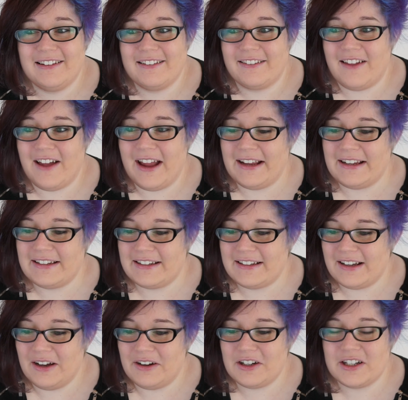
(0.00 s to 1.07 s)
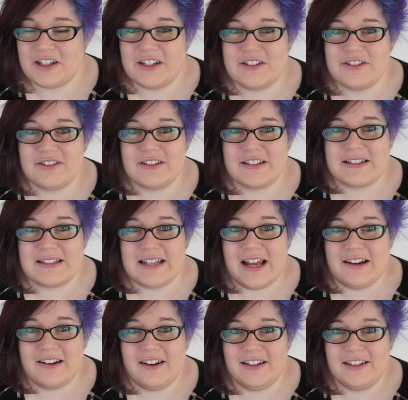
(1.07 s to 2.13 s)
Like, I'm gonna do the
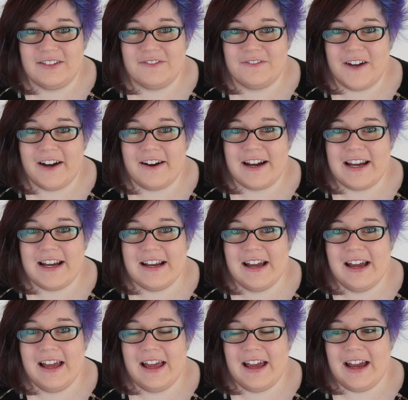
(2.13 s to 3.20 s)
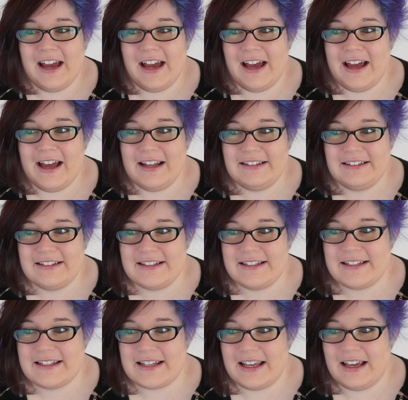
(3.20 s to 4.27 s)
Staten Island Ferry
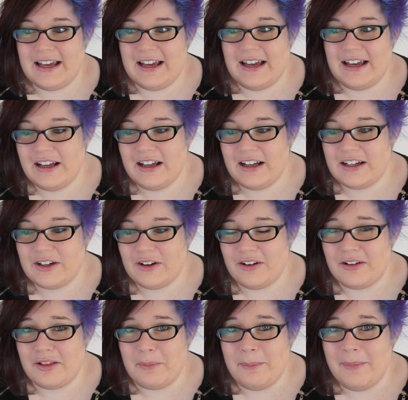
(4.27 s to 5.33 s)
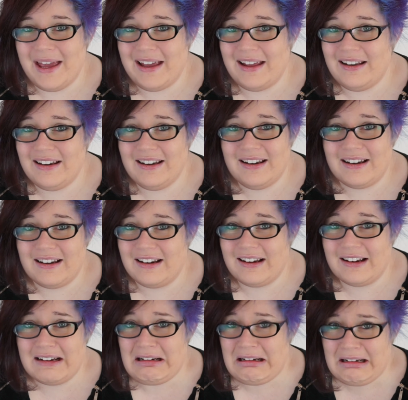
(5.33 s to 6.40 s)
and go to the Met
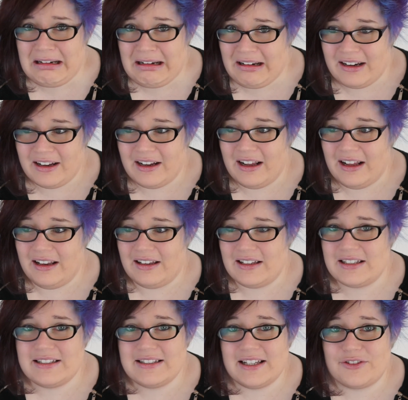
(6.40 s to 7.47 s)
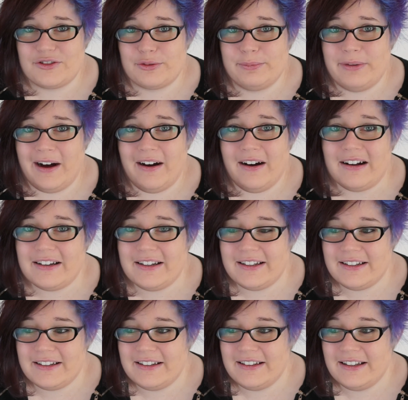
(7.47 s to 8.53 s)
and Central Park
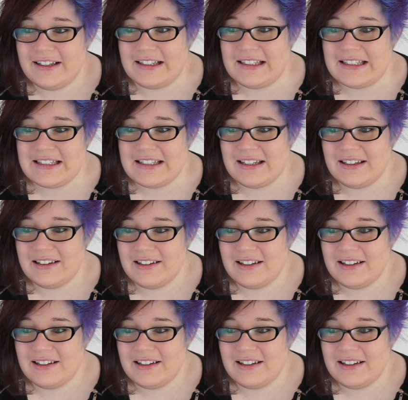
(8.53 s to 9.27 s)
and